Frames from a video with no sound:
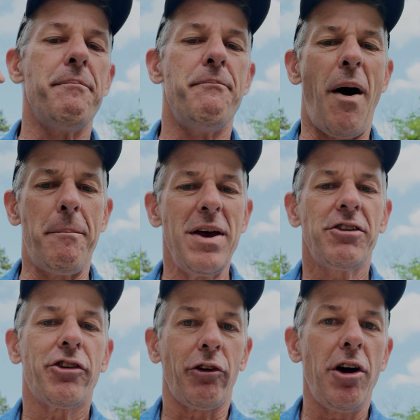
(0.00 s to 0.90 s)
a
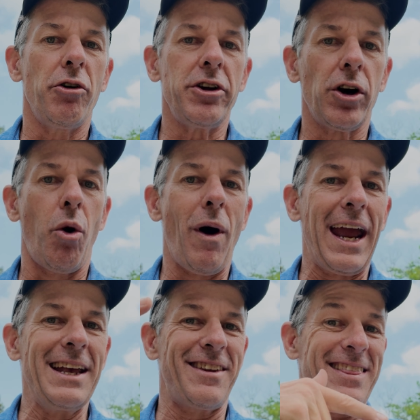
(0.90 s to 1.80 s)
missed throw, you're
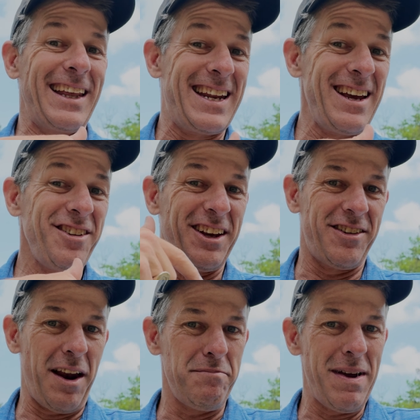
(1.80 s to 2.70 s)
going, is that the disc?
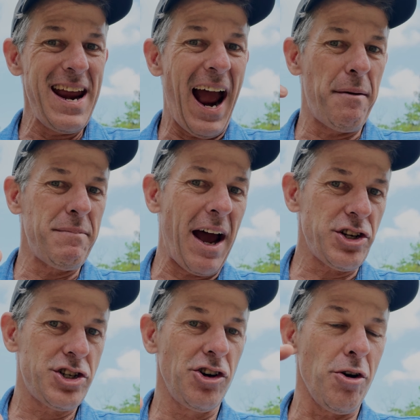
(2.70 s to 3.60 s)
Is that me? I'm
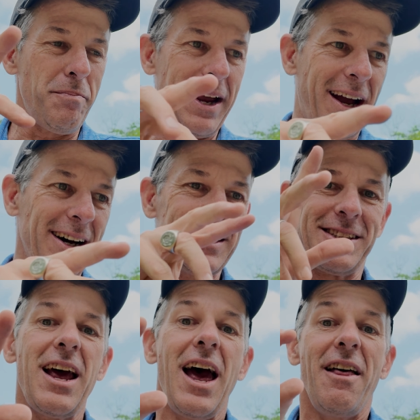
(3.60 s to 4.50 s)
not sure,
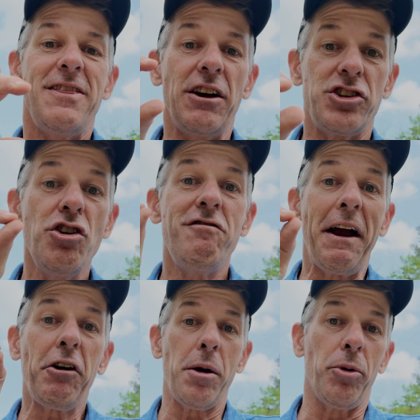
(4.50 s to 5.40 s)
because there's new
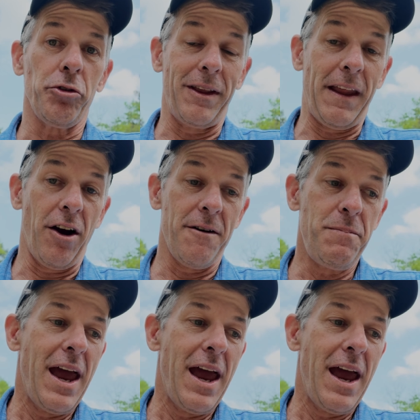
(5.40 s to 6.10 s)
variables in there.